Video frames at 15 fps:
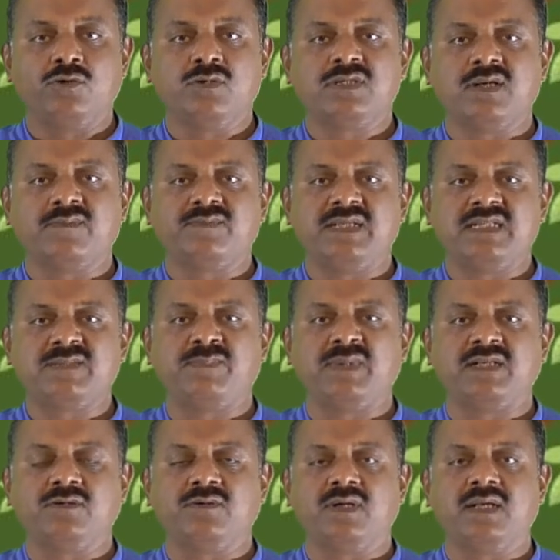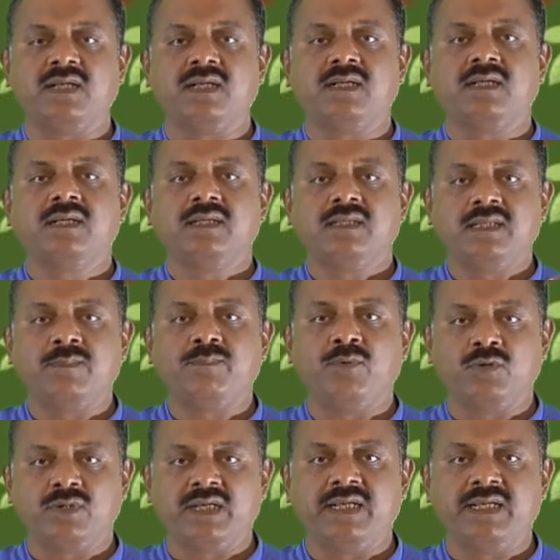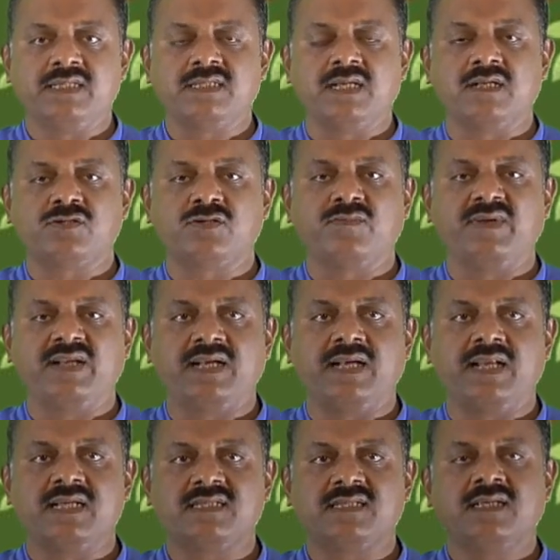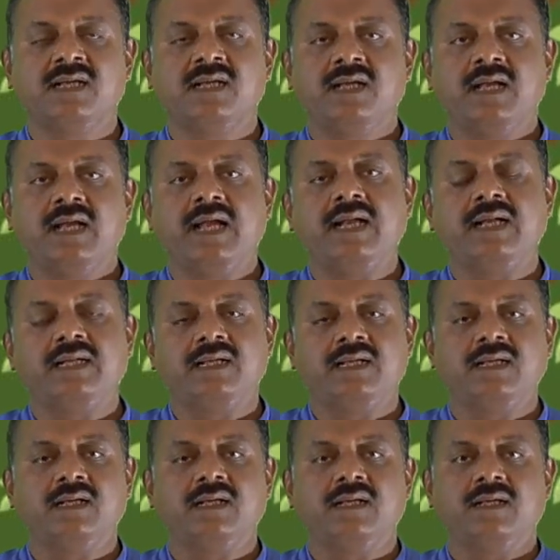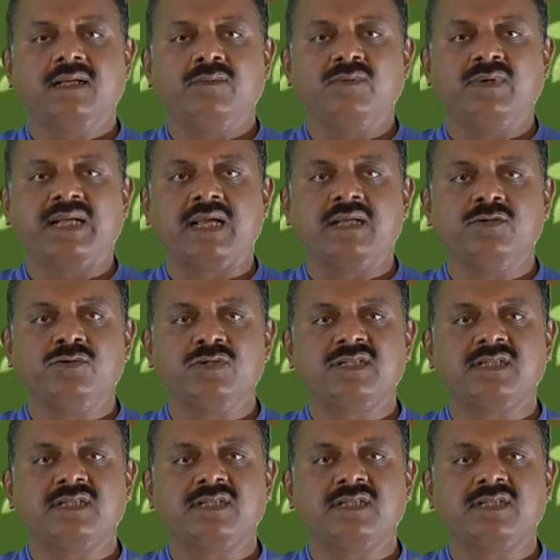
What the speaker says: dose of this particular the Pottali is also very less, and we can use